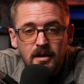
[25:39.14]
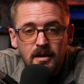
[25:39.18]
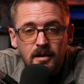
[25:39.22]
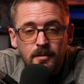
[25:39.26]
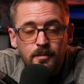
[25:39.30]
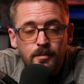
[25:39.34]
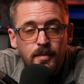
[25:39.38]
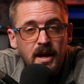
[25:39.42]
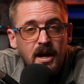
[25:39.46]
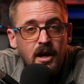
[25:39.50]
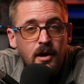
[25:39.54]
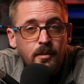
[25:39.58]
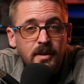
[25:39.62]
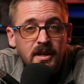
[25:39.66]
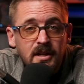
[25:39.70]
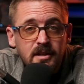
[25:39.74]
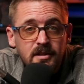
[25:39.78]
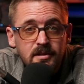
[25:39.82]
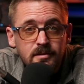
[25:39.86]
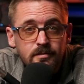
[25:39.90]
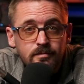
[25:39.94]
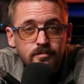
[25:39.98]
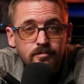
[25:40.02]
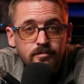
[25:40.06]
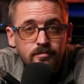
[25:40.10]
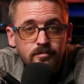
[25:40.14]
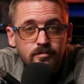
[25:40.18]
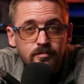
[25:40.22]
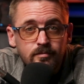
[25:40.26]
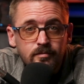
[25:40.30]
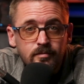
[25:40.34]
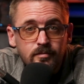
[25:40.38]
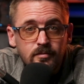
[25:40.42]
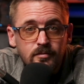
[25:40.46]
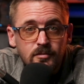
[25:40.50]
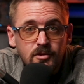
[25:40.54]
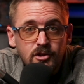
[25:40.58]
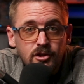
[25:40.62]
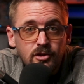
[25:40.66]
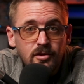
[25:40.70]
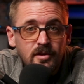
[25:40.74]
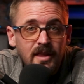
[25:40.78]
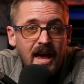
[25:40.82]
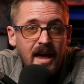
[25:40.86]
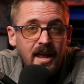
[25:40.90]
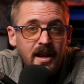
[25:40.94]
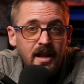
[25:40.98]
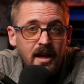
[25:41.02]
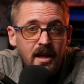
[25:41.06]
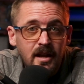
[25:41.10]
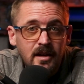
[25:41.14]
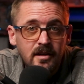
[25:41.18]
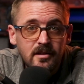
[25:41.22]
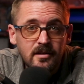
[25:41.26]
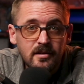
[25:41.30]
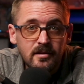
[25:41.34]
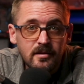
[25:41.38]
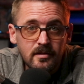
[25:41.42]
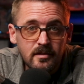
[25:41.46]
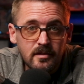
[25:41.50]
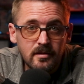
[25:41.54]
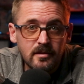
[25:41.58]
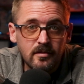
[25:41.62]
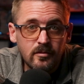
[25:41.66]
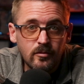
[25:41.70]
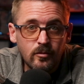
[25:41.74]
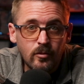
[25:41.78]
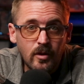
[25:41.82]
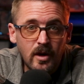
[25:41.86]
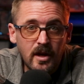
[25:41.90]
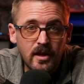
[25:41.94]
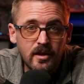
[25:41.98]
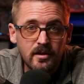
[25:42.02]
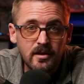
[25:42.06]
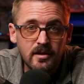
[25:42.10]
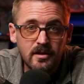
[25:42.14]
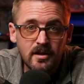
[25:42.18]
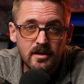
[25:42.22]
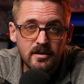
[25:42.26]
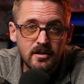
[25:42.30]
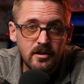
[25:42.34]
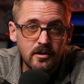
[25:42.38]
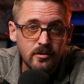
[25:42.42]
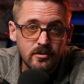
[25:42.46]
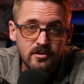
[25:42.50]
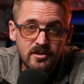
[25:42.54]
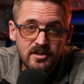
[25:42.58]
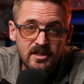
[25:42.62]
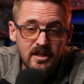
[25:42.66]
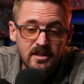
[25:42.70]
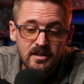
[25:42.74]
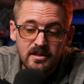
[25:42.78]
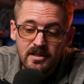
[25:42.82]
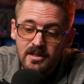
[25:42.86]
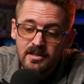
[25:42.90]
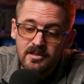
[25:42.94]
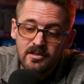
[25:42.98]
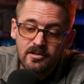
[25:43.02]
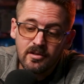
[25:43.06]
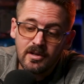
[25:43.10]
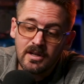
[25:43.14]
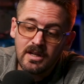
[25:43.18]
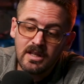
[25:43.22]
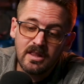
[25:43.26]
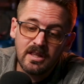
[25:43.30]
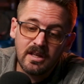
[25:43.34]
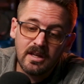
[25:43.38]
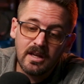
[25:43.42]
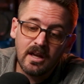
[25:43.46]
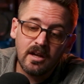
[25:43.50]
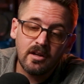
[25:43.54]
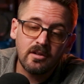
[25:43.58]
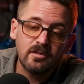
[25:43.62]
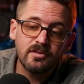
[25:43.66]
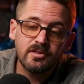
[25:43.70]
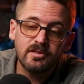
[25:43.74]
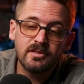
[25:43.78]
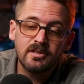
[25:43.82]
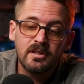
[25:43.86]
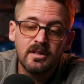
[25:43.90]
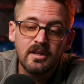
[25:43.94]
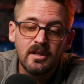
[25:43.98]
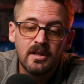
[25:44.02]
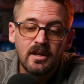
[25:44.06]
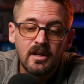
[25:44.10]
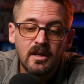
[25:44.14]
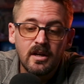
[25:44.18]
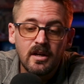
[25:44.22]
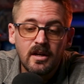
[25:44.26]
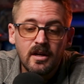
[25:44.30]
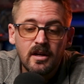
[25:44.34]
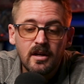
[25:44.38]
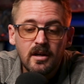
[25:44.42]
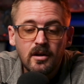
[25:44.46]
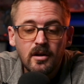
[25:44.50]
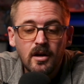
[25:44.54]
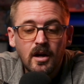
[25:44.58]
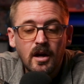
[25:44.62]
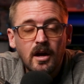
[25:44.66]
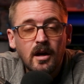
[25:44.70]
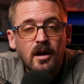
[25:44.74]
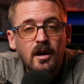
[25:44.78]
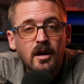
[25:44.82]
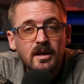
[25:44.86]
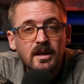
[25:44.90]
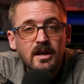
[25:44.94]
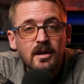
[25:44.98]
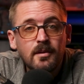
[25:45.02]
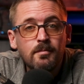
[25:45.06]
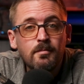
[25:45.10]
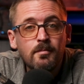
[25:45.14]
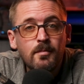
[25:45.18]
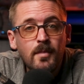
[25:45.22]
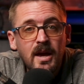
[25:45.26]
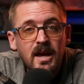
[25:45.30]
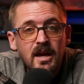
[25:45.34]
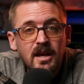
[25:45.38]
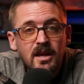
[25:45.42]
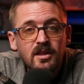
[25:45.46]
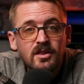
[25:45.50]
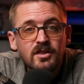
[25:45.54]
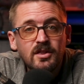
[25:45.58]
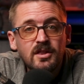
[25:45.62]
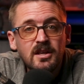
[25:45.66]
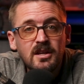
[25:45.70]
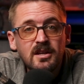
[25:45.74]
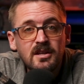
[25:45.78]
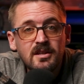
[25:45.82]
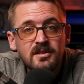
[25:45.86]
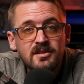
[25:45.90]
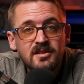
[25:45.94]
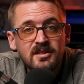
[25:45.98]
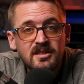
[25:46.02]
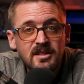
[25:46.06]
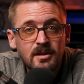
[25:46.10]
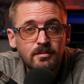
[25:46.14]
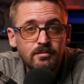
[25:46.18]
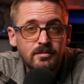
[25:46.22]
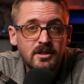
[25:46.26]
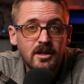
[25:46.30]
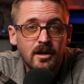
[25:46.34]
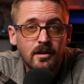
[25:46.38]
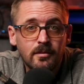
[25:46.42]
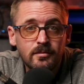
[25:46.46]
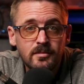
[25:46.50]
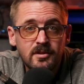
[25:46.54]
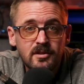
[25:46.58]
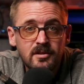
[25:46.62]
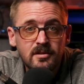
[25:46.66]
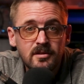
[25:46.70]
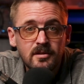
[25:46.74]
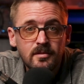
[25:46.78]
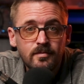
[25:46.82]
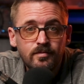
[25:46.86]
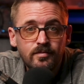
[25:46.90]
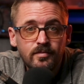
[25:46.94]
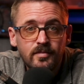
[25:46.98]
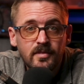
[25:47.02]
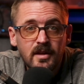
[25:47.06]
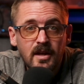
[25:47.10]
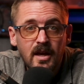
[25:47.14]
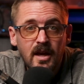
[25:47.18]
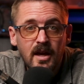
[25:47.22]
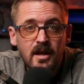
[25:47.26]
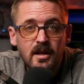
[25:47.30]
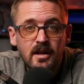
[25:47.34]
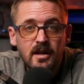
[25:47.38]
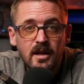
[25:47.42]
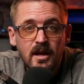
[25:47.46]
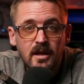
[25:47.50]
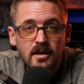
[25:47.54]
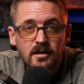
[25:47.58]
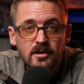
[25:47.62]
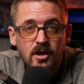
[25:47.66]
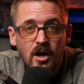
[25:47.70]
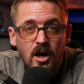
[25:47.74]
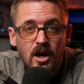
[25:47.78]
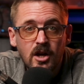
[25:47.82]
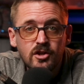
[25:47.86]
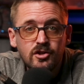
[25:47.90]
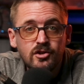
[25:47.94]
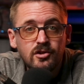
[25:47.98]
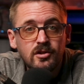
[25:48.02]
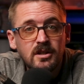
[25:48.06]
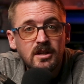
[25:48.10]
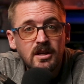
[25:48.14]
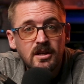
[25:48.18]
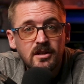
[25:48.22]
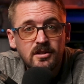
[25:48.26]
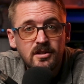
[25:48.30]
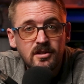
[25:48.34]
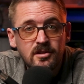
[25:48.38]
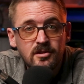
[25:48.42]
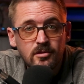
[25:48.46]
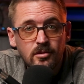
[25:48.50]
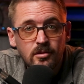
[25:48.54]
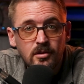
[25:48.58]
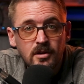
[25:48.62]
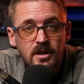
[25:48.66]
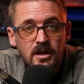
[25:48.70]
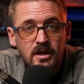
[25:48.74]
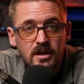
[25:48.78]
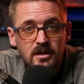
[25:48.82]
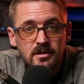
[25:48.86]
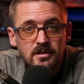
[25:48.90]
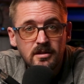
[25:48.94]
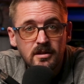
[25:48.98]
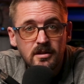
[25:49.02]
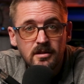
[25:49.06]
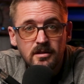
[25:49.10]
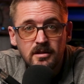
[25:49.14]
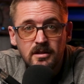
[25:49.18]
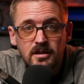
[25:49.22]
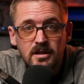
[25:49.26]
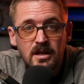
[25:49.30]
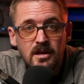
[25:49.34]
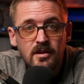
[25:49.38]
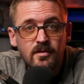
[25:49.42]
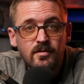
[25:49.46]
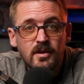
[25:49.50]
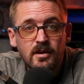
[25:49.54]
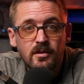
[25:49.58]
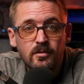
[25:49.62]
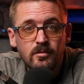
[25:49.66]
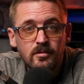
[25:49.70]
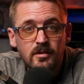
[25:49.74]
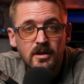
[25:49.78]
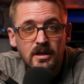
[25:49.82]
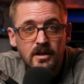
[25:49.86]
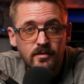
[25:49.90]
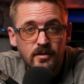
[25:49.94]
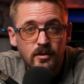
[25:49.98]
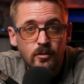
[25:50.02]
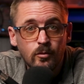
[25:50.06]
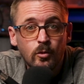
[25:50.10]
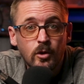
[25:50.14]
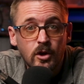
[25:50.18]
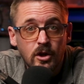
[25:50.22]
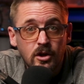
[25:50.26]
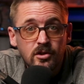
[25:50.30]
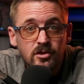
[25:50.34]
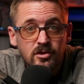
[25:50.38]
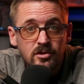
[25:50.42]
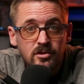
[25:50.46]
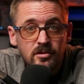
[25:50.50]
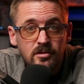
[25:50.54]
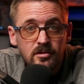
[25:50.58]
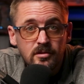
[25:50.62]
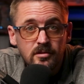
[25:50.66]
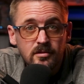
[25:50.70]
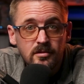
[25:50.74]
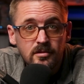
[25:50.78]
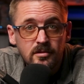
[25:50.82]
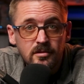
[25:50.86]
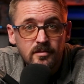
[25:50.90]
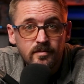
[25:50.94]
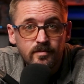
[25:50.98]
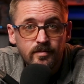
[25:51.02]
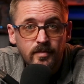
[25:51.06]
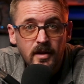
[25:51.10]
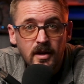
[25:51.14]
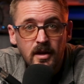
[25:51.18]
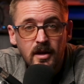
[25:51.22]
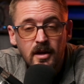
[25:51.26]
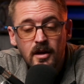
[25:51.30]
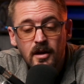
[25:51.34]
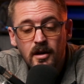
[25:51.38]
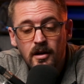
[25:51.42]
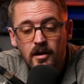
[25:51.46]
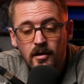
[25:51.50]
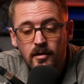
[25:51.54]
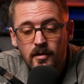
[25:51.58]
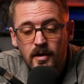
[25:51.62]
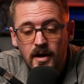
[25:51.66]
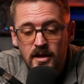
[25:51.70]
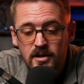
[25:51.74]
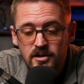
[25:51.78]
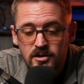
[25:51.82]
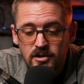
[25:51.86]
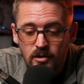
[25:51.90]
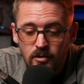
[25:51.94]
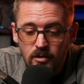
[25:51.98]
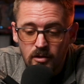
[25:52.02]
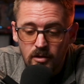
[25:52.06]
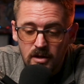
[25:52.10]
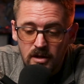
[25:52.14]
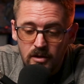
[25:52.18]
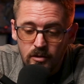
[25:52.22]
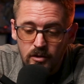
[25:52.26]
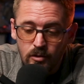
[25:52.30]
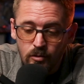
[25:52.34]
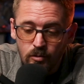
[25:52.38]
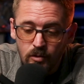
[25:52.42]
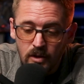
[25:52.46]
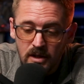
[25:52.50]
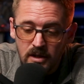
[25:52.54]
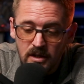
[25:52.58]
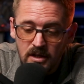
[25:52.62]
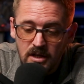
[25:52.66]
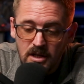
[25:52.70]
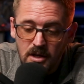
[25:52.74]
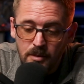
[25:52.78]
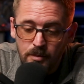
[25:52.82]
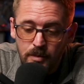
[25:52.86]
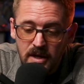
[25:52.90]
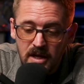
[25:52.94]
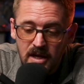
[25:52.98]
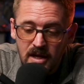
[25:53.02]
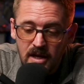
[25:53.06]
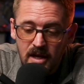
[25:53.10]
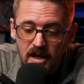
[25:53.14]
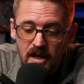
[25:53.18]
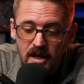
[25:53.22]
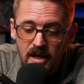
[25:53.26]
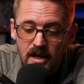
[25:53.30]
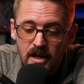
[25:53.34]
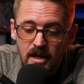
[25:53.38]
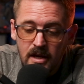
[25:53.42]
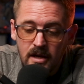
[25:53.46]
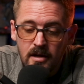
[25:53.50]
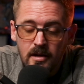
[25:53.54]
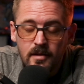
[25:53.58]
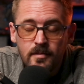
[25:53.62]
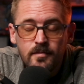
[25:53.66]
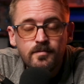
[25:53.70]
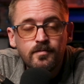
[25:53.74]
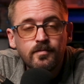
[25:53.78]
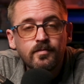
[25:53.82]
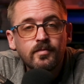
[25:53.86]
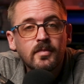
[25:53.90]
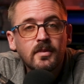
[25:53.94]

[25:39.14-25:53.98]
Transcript: impairment to that end, whether sickness or anything else, can make these symptoms and cause you to get disoriented even worse. All right, so you really need to be in